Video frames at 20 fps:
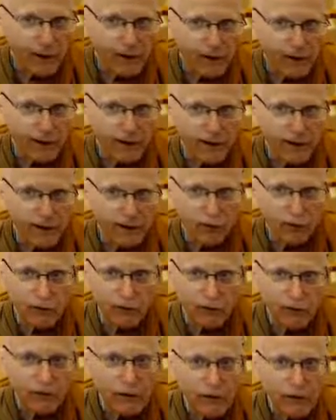
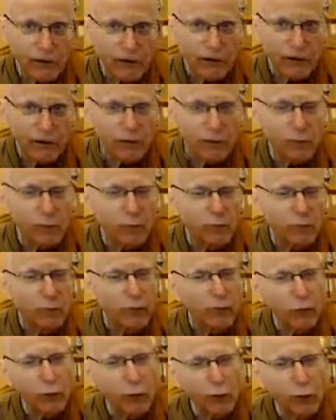occasion. And when we're
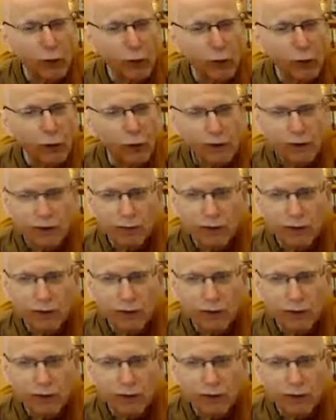open,